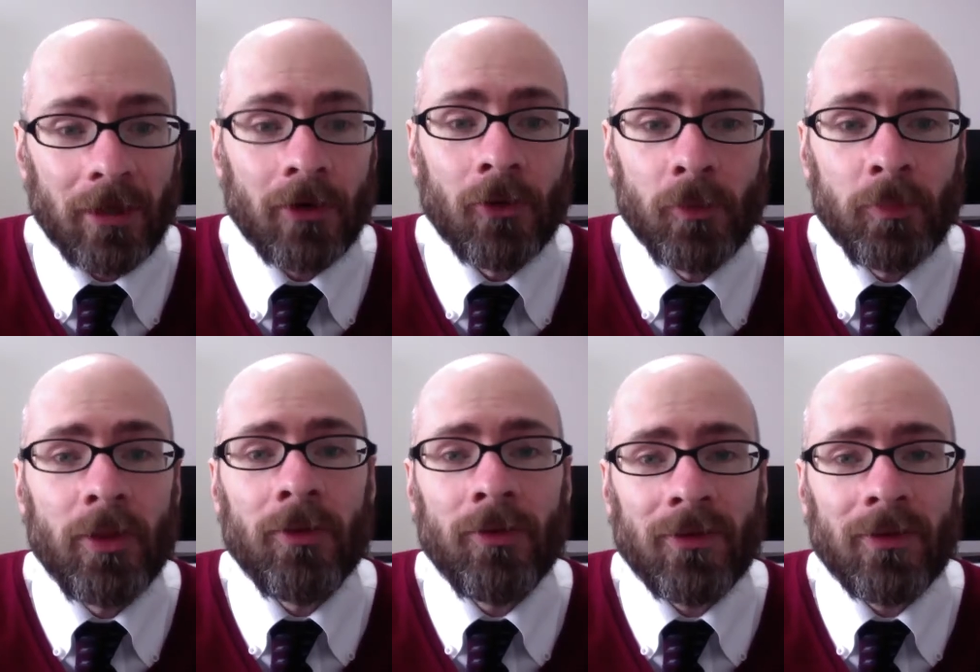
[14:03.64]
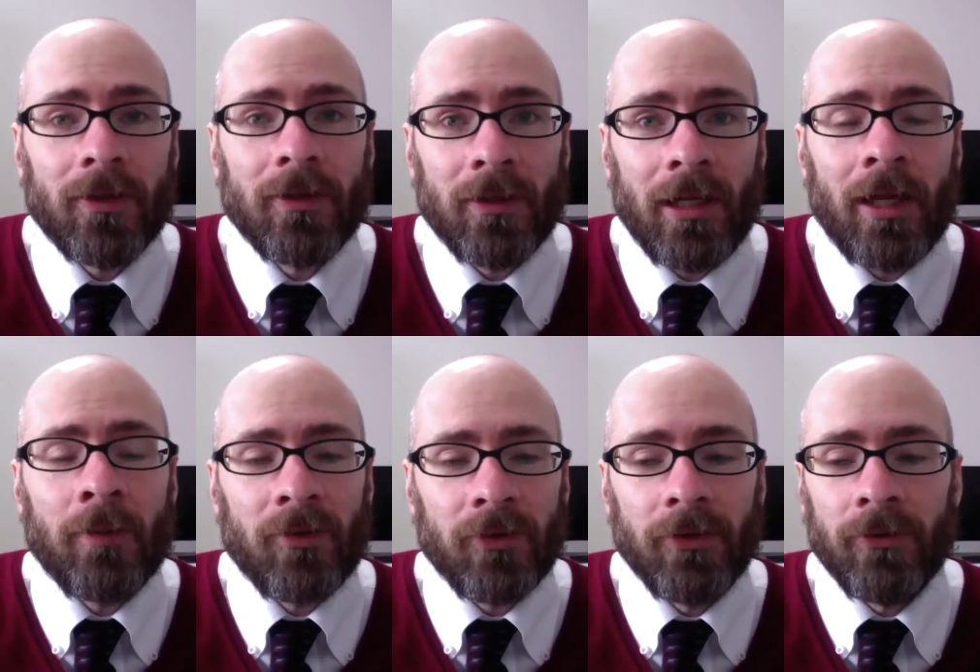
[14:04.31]
and I hope that uh,
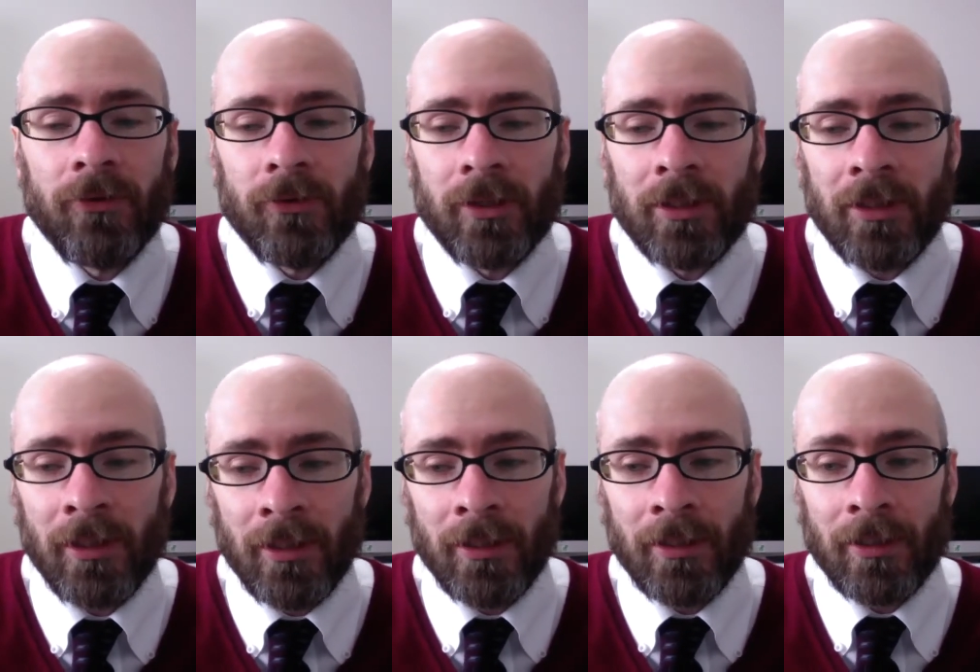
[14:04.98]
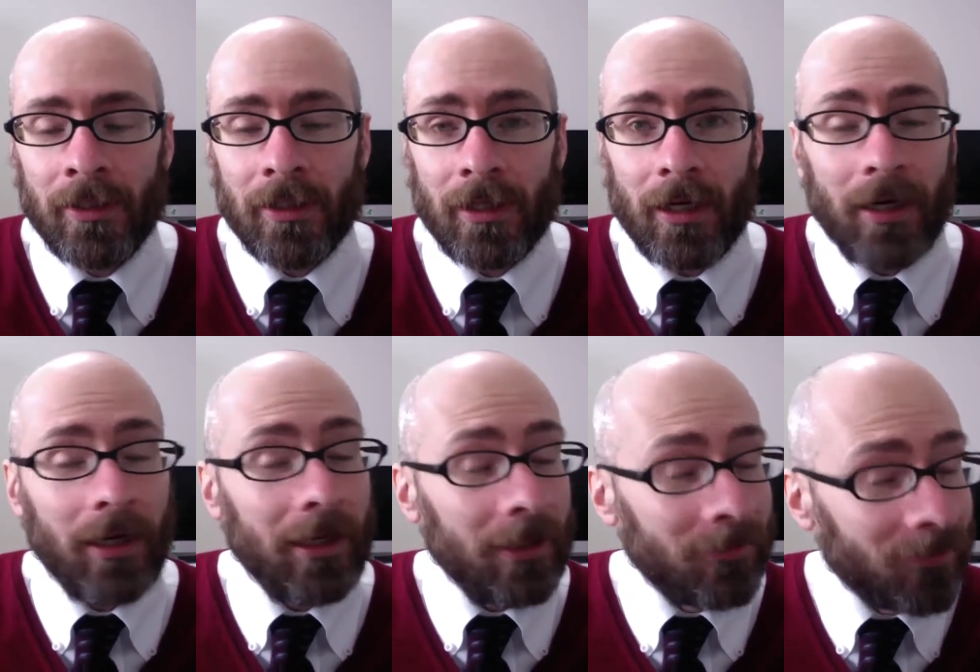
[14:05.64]
absolutely
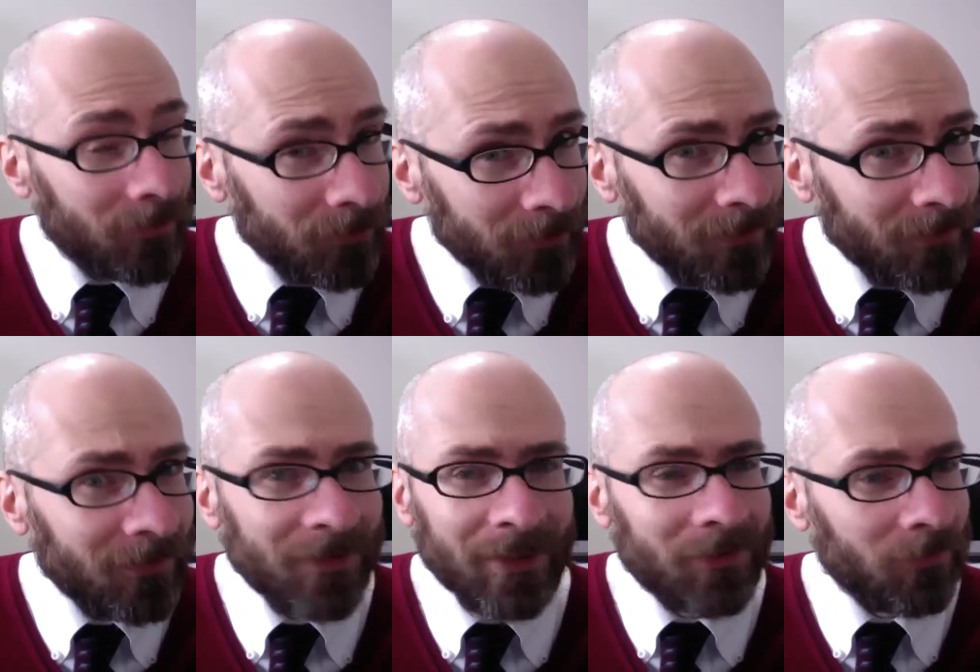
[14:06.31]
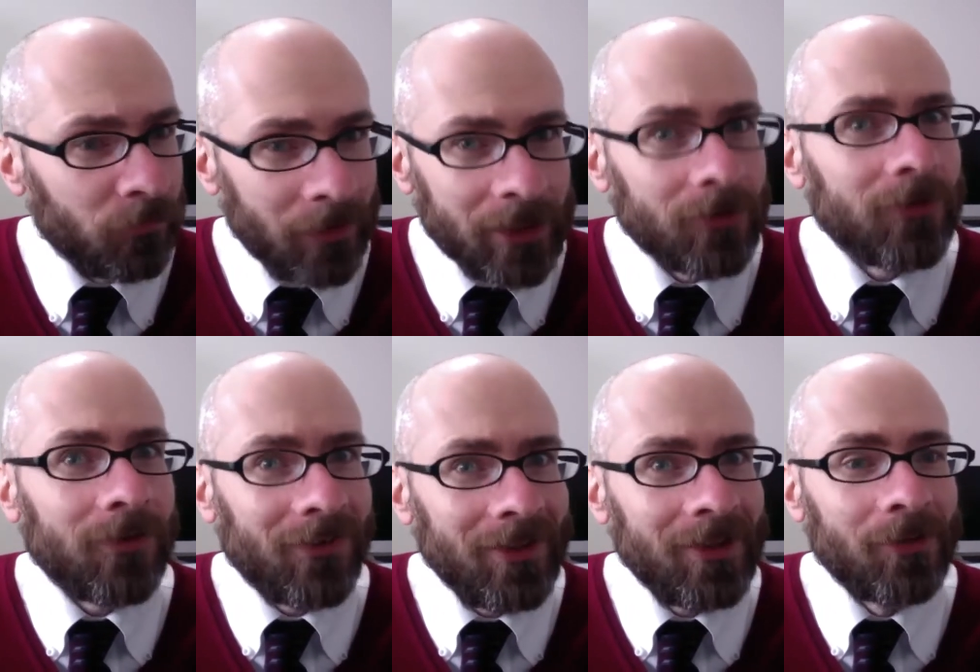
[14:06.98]
it's good to see. It's
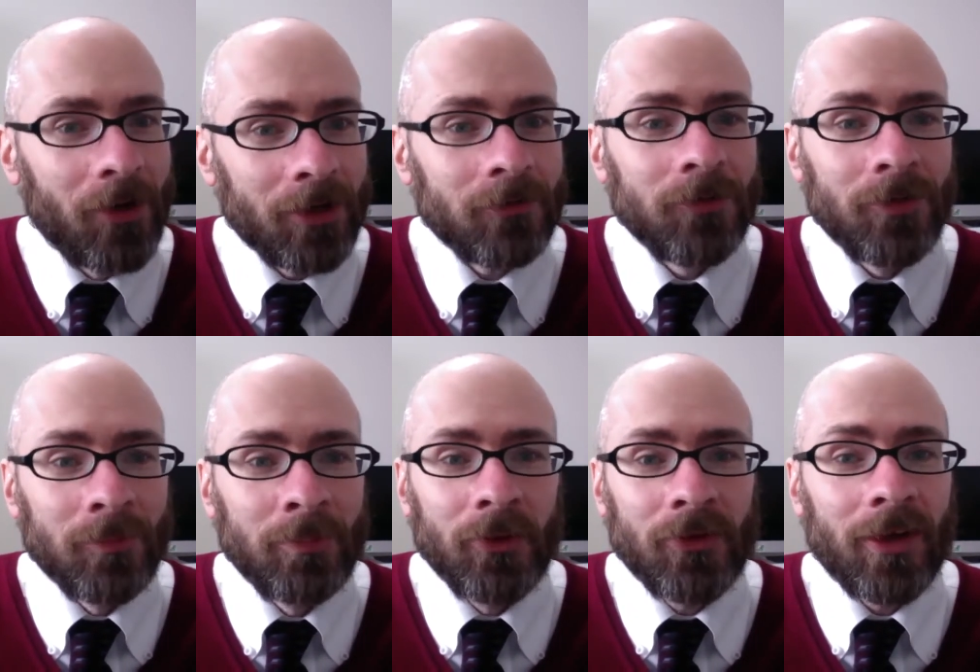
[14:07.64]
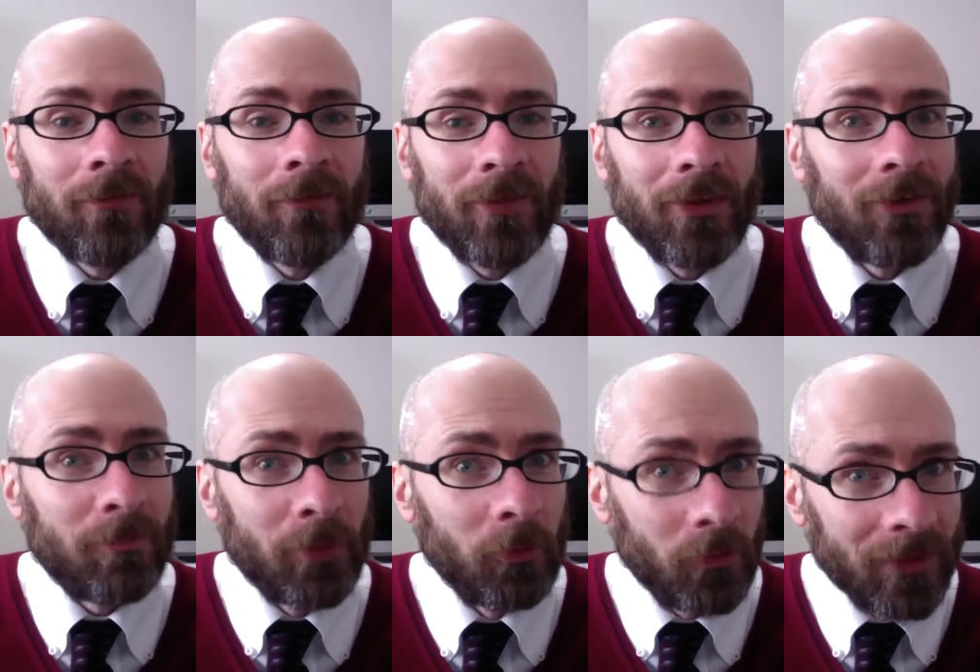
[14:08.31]
weird to see the Washington Post cover
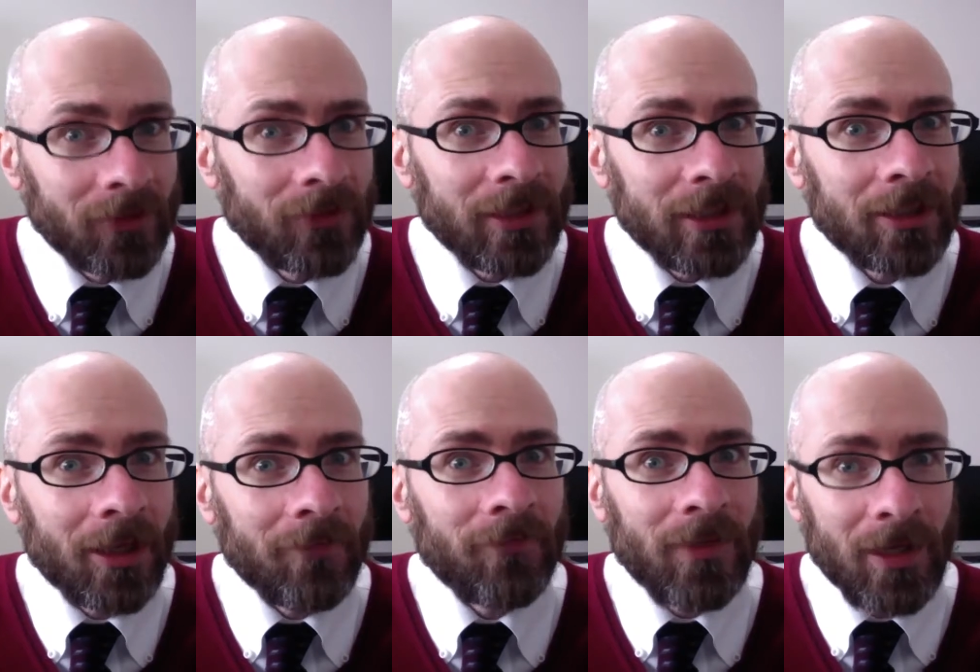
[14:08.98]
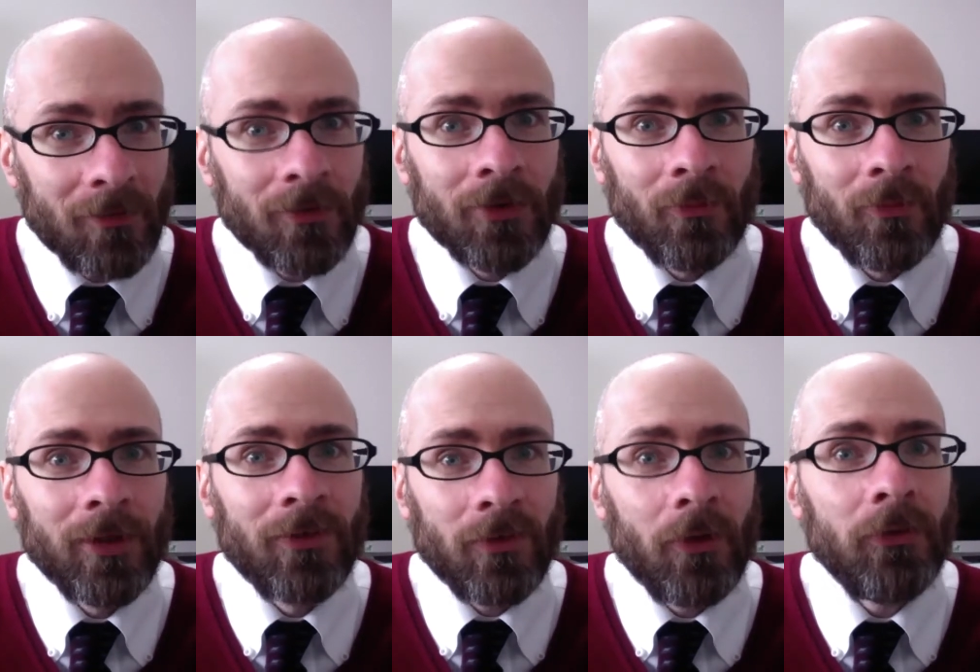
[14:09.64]
this, but weirdly enough, they were the
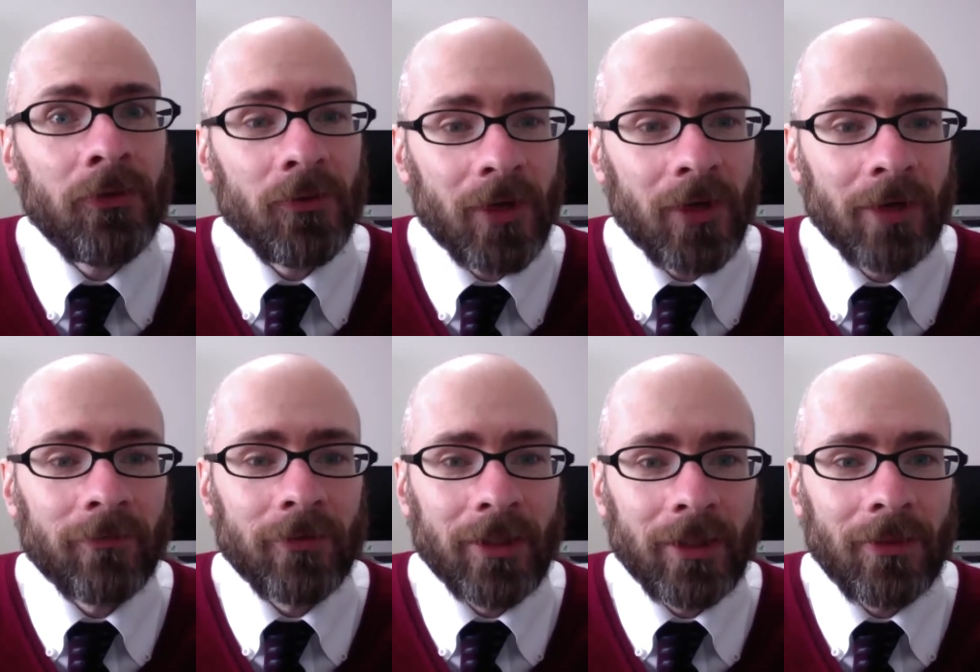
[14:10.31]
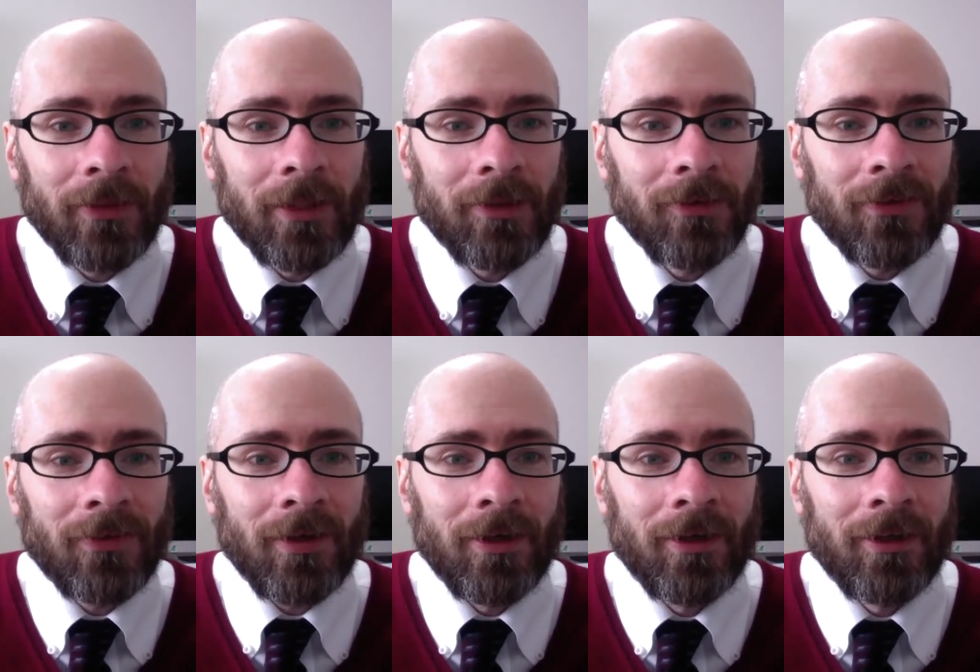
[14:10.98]
ones also covering
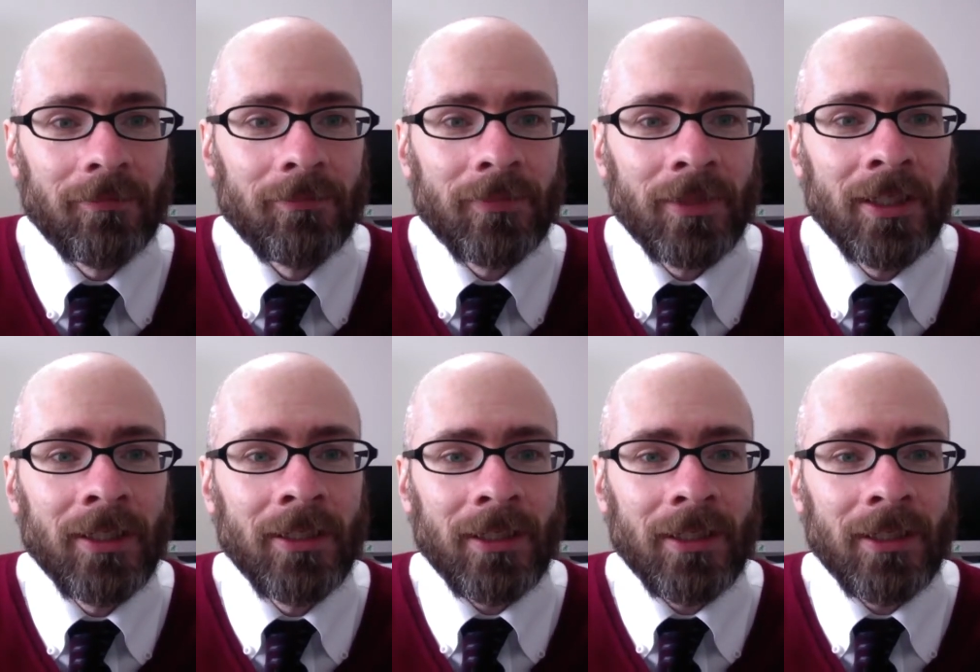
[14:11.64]
things um,